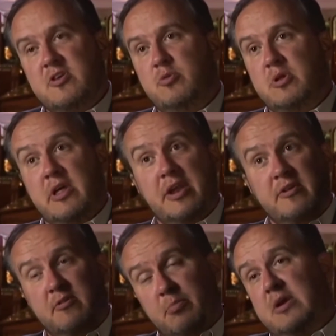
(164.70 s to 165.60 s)

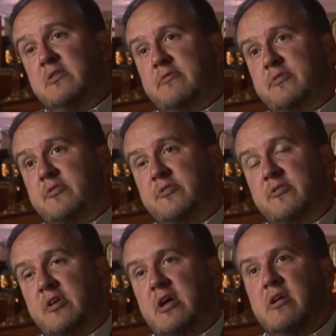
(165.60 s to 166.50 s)
accumulating to big
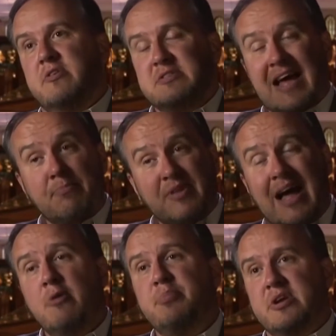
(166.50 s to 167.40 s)
differences. The
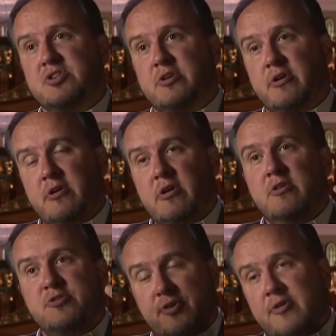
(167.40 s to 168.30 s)
top-down picture
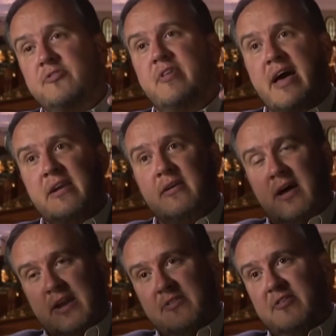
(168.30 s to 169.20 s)
turns that
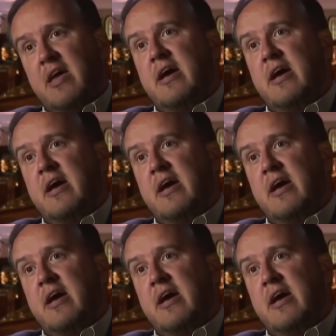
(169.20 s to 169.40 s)
on its